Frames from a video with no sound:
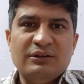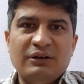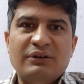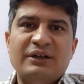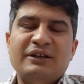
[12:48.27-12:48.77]

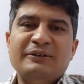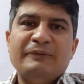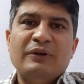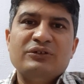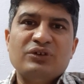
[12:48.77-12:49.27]
covered,
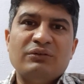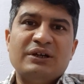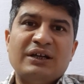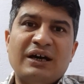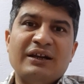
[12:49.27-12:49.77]
so our
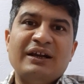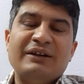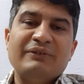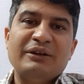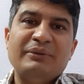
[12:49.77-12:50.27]

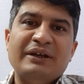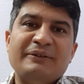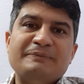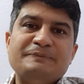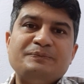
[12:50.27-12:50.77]
target will
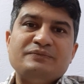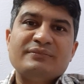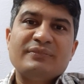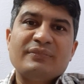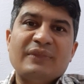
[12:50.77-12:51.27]
be
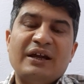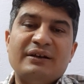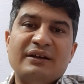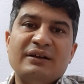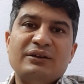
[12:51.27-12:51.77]
that
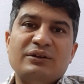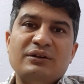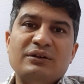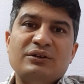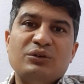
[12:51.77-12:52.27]

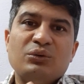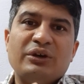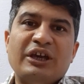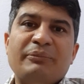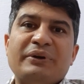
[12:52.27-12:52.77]
to
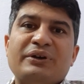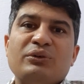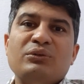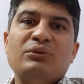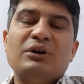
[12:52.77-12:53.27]
keep it
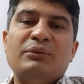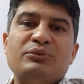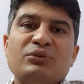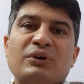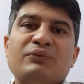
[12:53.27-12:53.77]
to up
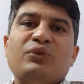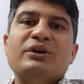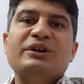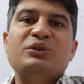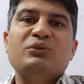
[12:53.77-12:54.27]
to
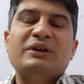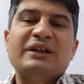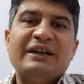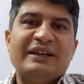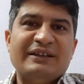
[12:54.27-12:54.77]
140 to
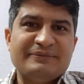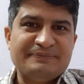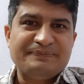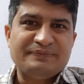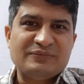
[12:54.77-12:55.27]
180,
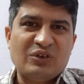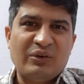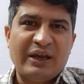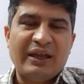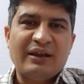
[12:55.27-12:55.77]

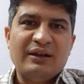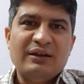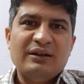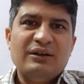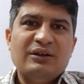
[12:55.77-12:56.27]
okay.
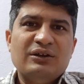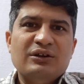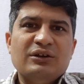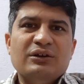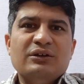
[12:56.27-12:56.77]

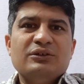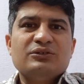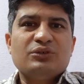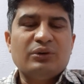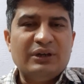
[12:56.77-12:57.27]

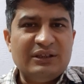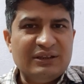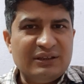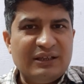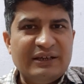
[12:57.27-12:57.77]
So
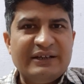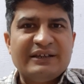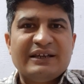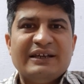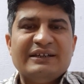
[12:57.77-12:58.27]
in that
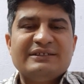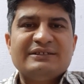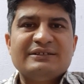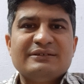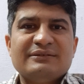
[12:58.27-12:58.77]

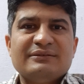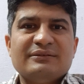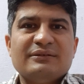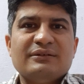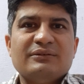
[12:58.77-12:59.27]
case,
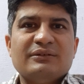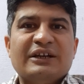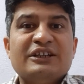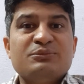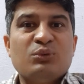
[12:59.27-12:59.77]

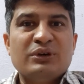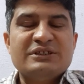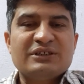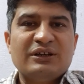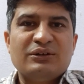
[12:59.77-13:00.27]
that is
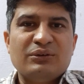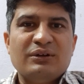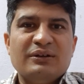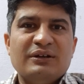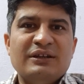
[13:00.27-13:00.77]
modest control.
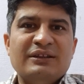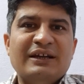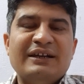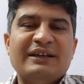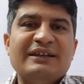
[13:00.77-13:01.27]
In
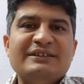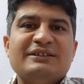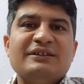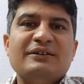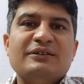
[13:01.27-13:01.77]
that
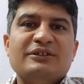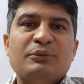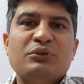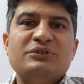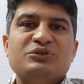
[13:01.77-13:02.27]
case,
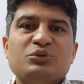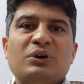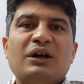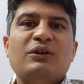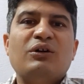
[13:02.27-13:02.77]
suppose
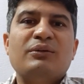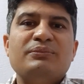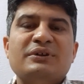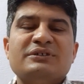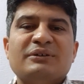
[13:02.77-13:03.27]
sugar
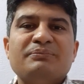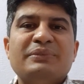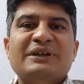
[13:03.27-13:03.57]
of the some